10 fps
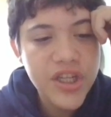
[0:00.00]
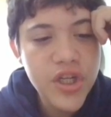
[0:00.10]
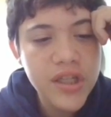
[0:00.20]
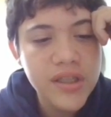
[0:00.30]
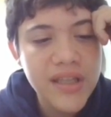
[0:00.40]
He
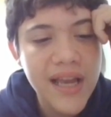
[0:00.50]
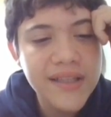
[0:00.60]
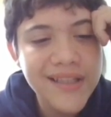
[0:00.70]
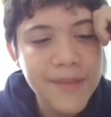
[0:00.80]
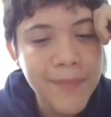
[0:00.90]
just
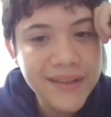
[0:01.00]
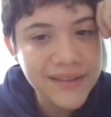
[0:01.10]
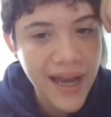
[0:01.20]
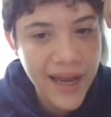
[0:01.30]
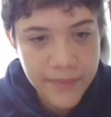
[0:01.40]
doesn't
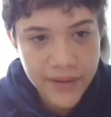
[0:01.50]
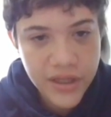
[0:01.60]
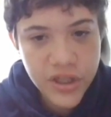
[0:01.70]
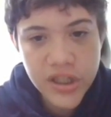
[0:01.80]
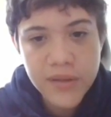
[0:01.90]
spend time.
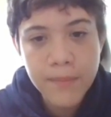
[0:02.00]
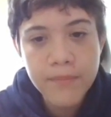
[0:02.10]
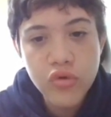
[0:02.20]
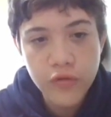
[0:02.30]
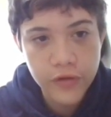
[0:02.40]
He just
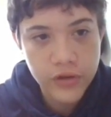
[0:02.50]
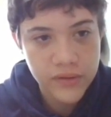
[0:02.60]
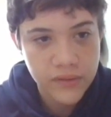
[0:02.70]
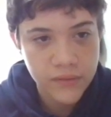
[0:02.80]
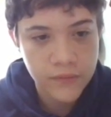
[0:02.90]

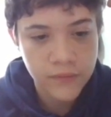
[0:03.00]
moves.